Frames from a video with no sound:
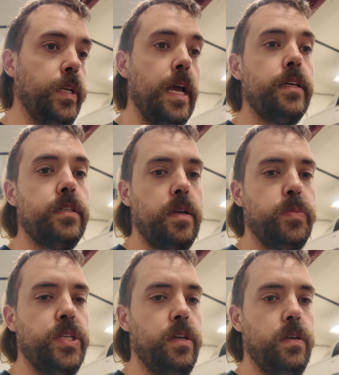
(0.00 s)
the next
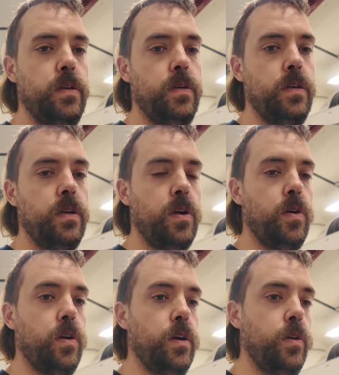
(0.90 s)
steps here
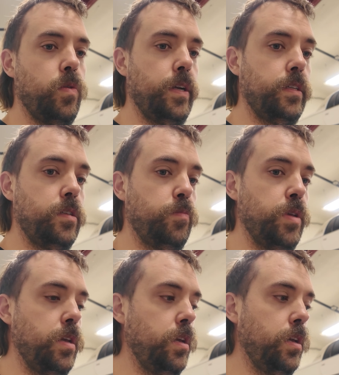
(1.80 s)
are going to
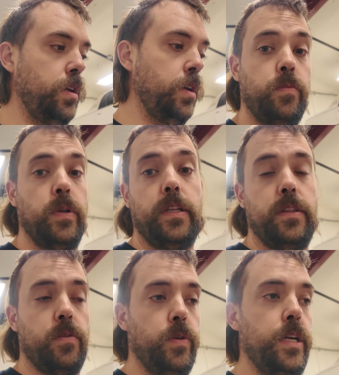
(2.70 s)
be really
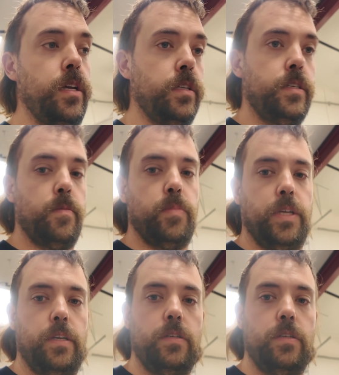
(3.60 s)
the reassembly.